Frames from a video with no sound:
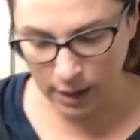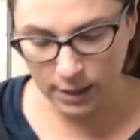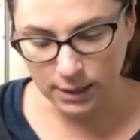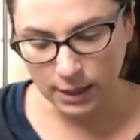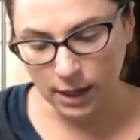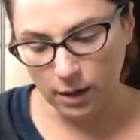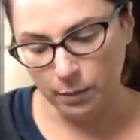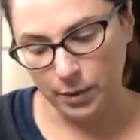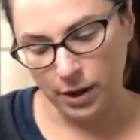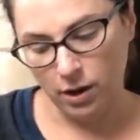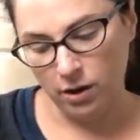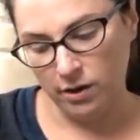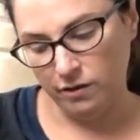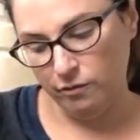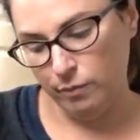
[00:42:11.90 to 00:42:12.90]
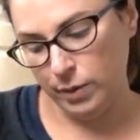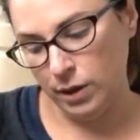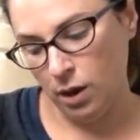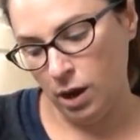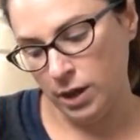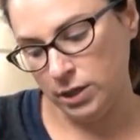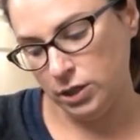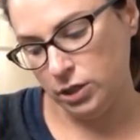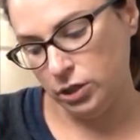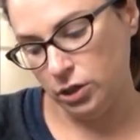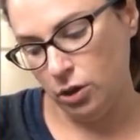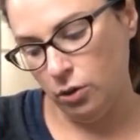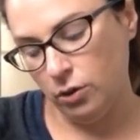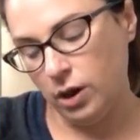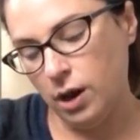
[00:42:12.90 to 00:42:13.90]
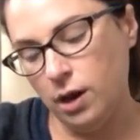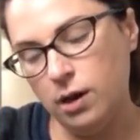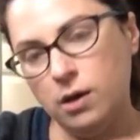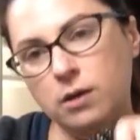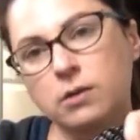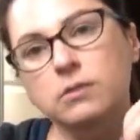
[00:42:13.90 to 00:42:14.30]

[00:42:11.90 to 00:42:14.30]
did get a pair of Beyond Yoga